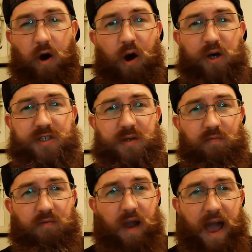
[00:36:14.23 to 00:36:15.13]

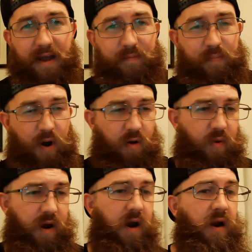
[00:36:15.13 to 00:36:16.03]
awesome rad
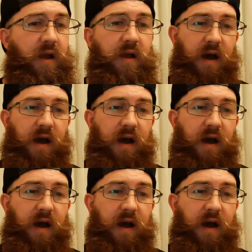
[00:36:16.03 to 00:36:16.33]
barware.